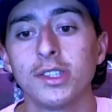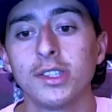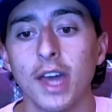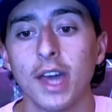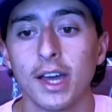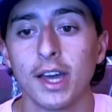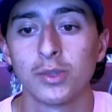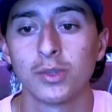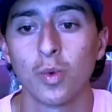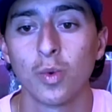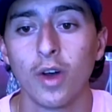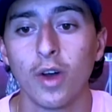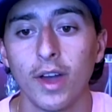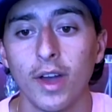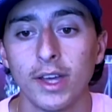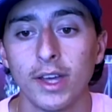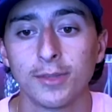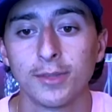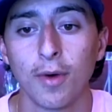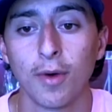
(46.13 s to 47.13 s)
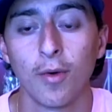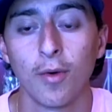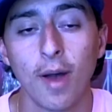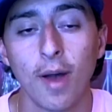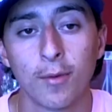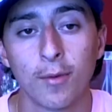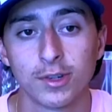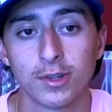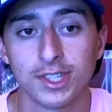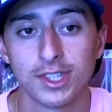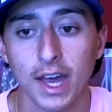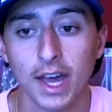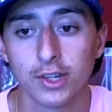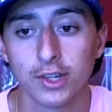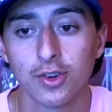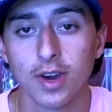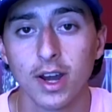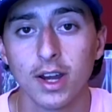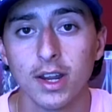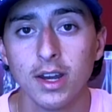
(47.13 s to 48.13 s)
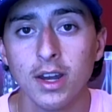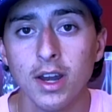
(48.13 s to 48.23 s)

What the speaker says: as well as a lot more saturated.